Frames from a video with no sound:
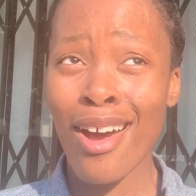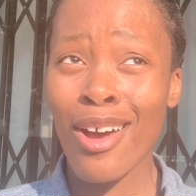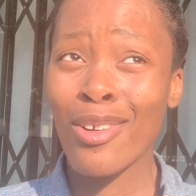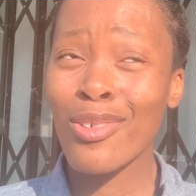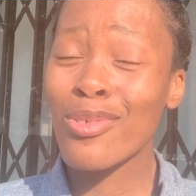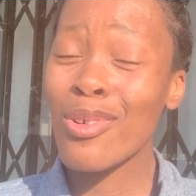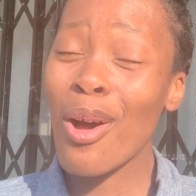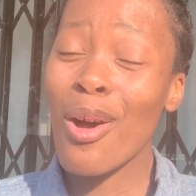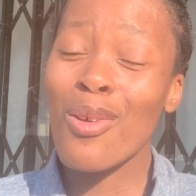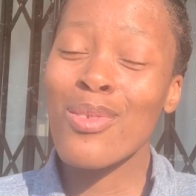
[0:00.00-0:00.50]

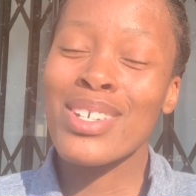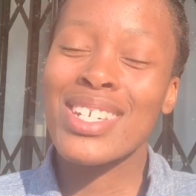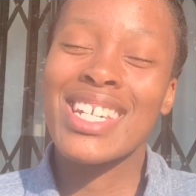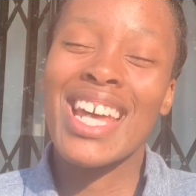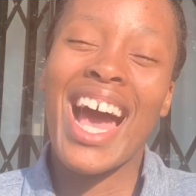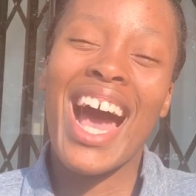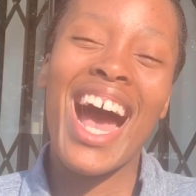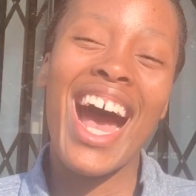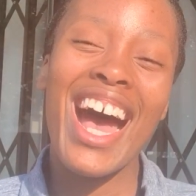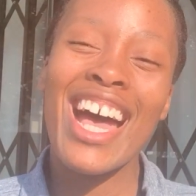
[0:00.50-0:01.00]
grow
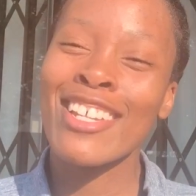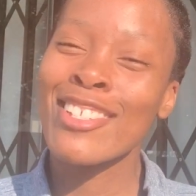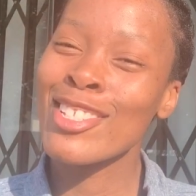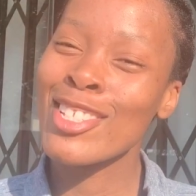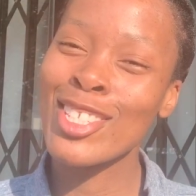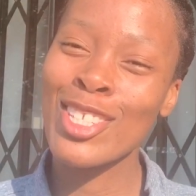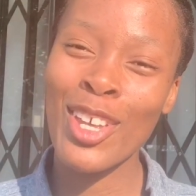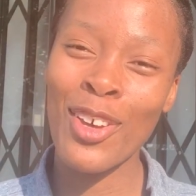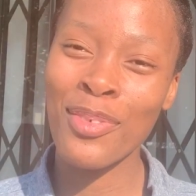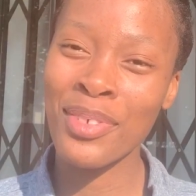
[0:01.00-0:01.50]

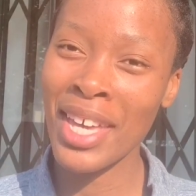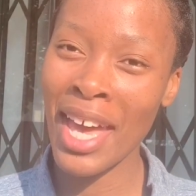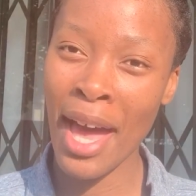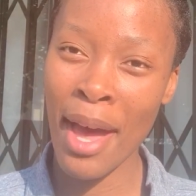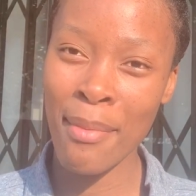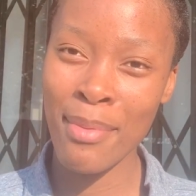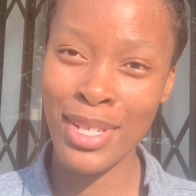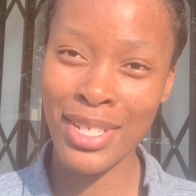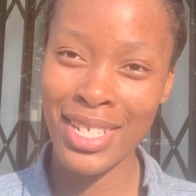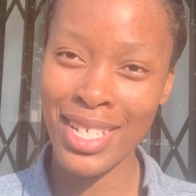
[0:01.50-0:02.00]
tons of
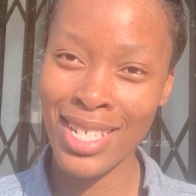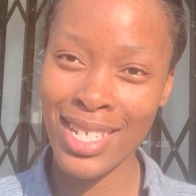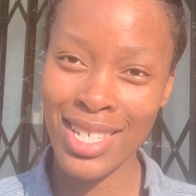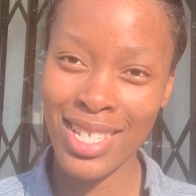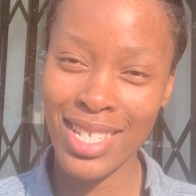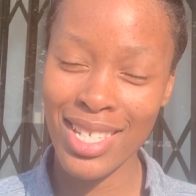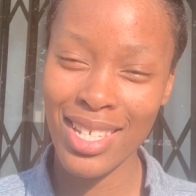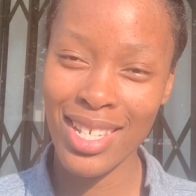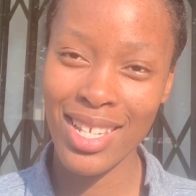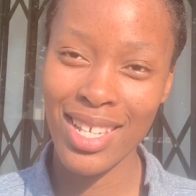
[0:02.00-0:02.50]

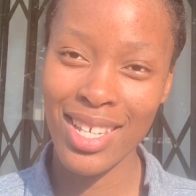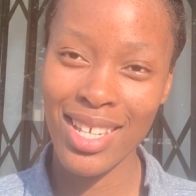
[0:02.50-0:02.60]
cabbages.